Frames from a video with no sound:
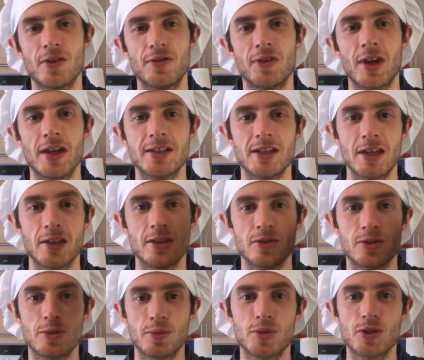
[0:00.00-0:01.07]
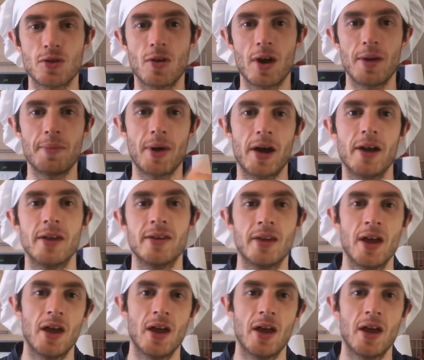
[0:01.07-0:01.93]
forget to hit the subscribe button,